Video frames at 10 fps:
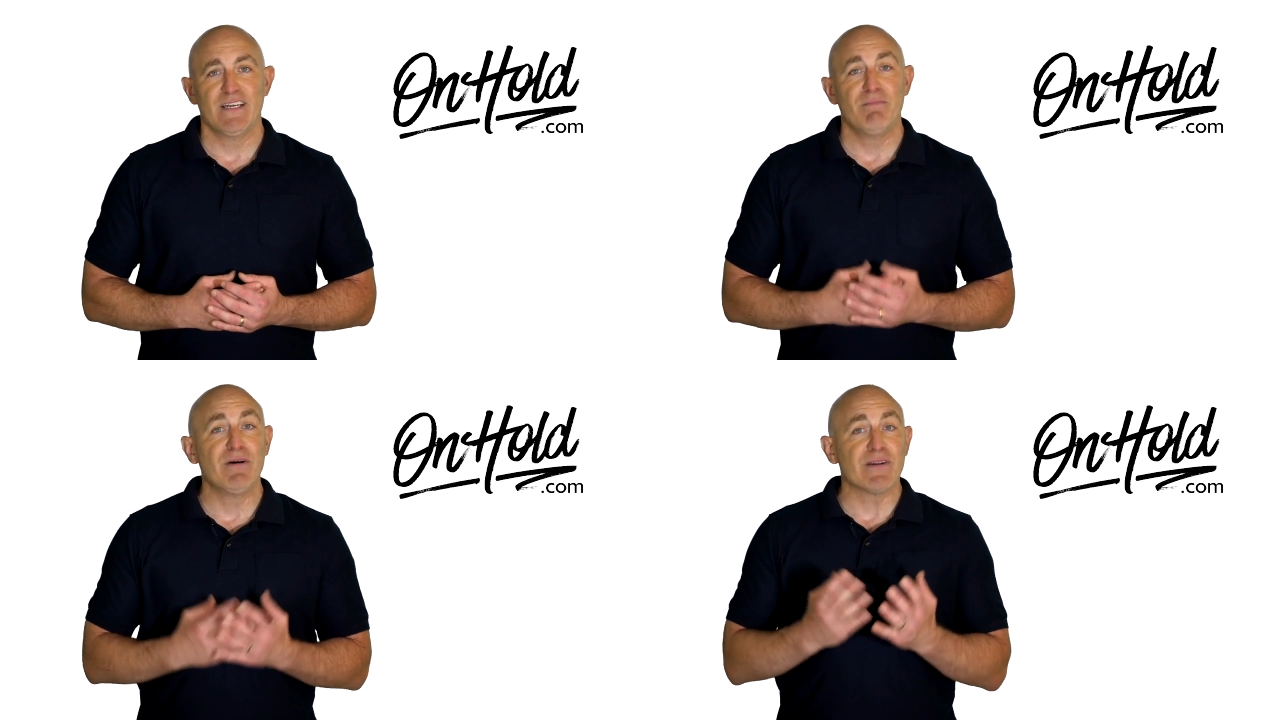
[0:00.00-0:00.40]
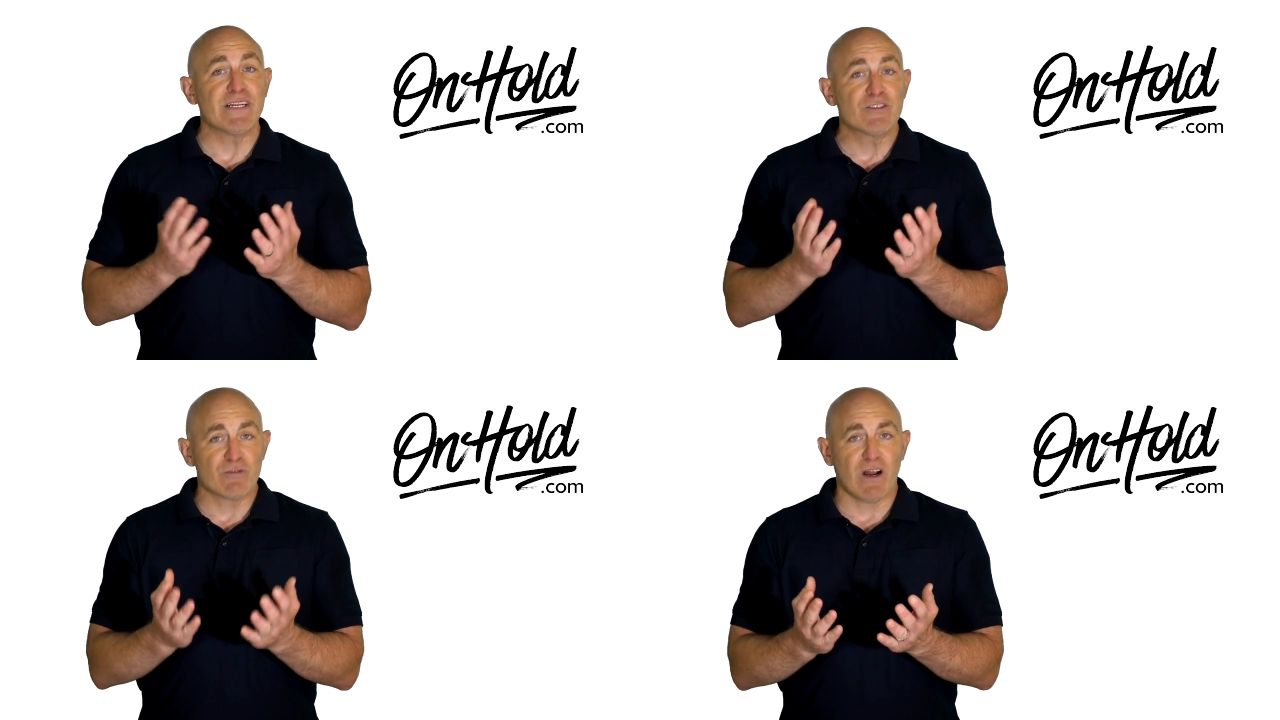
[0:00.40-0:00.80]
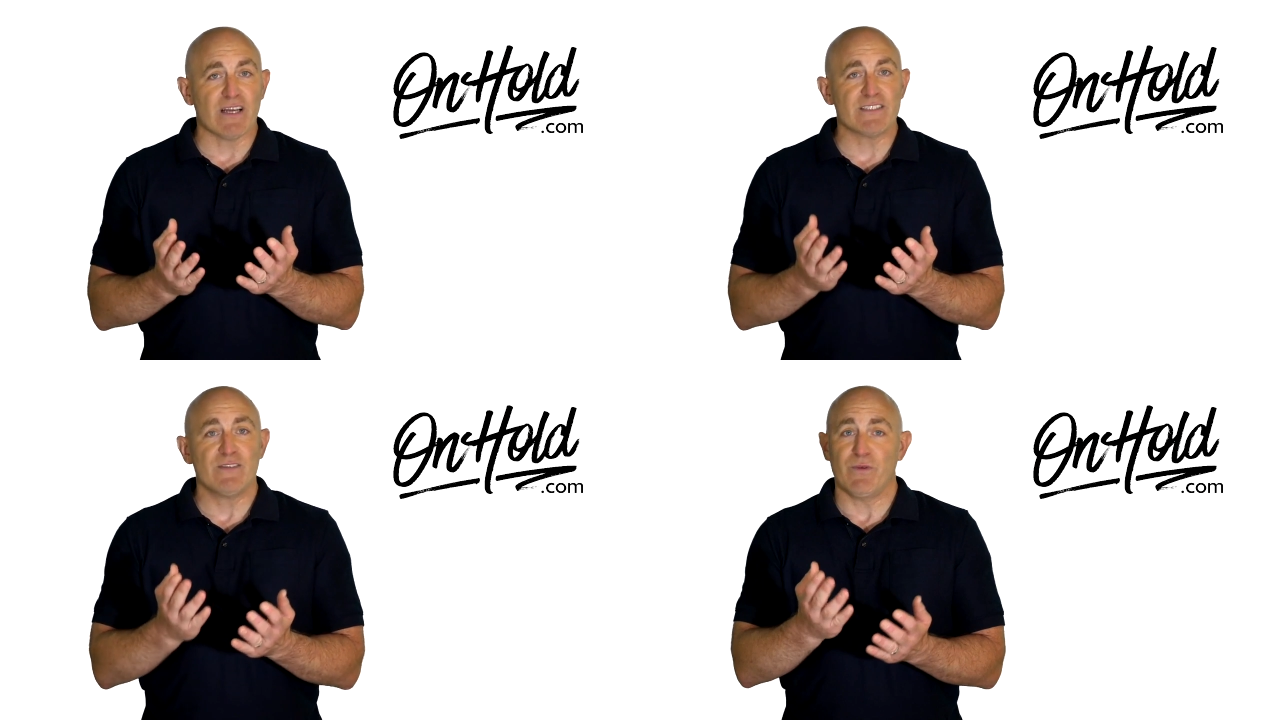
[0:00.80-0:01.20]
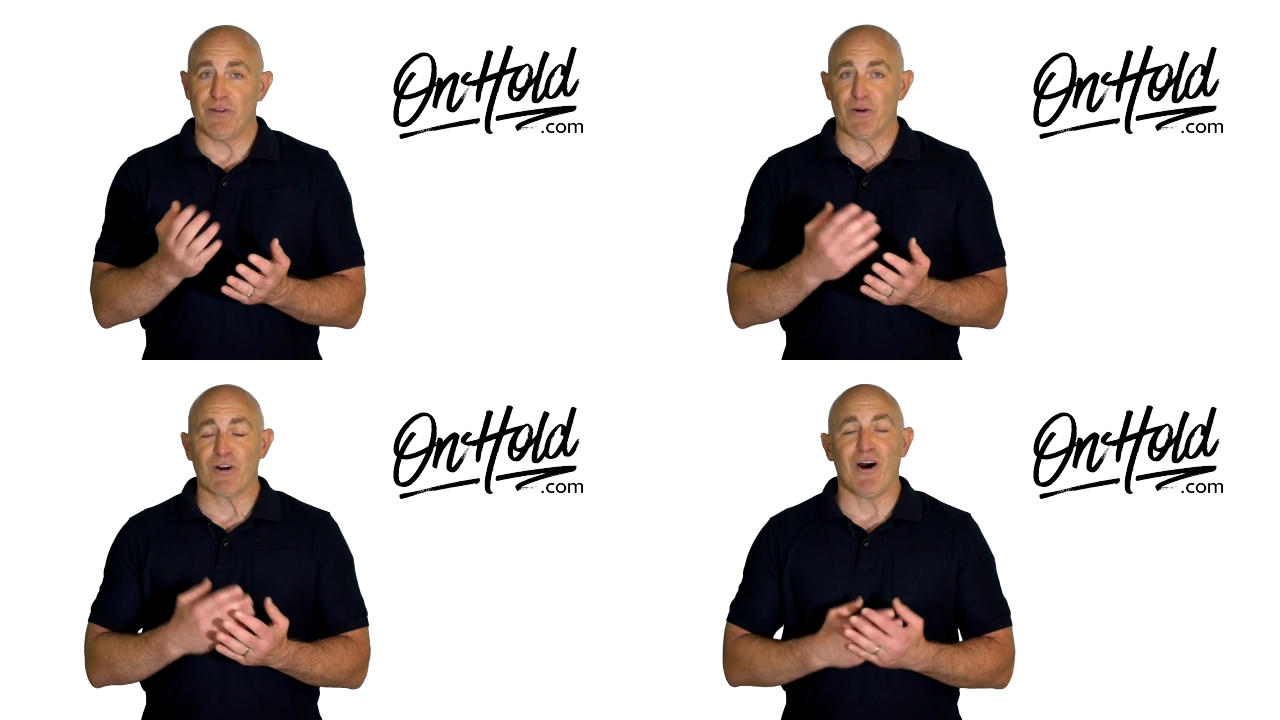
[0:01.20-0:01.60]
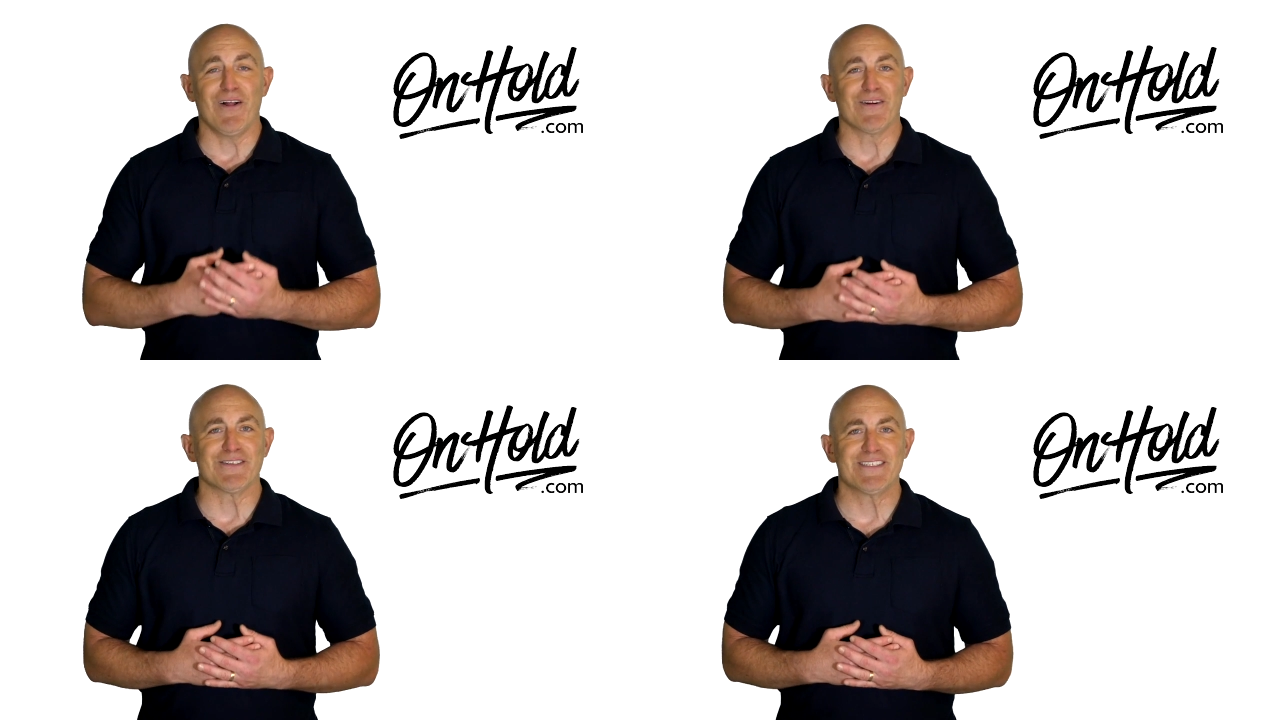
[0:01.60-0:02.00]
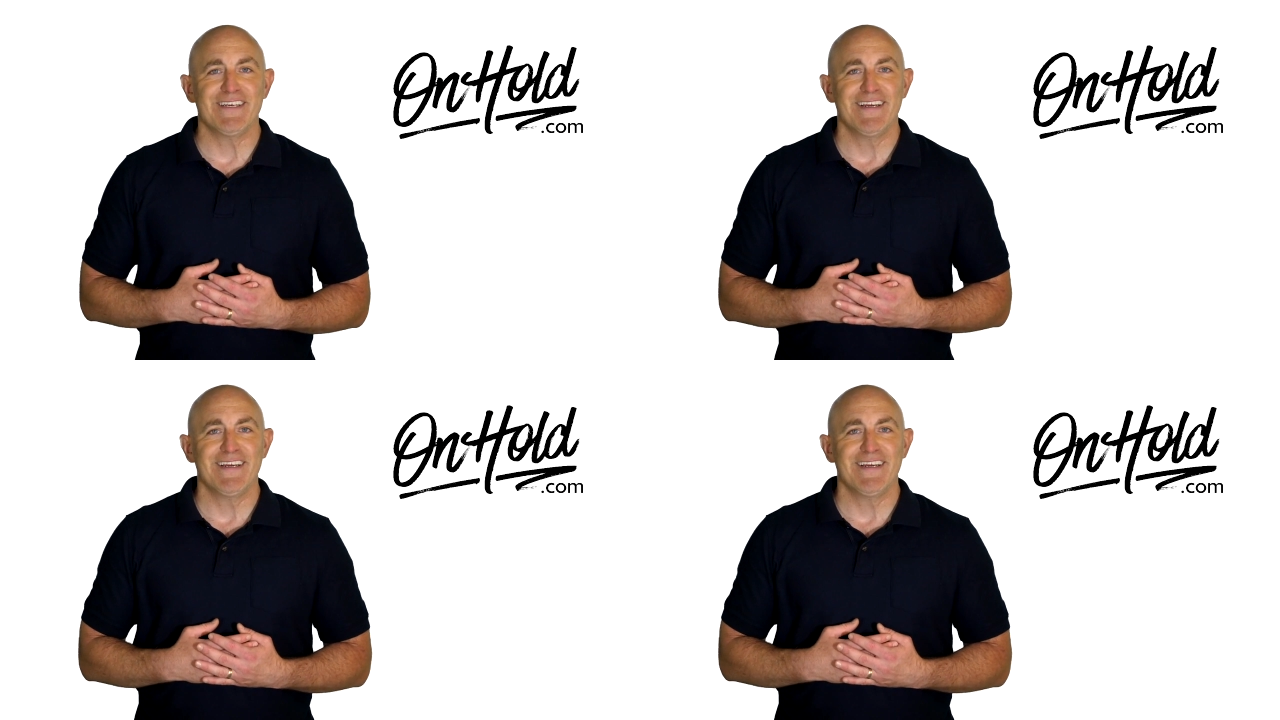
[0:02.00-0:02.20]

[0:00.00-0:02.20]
building trust with your callers.